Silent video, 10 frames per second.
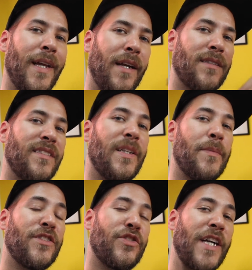here's the
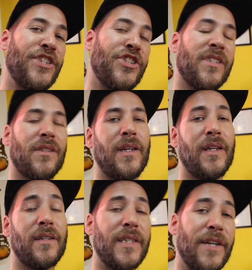demonstration
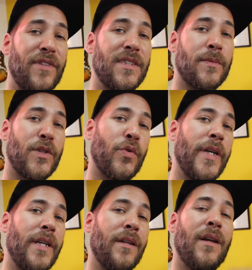and the difference
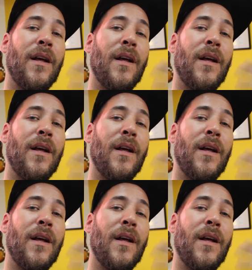between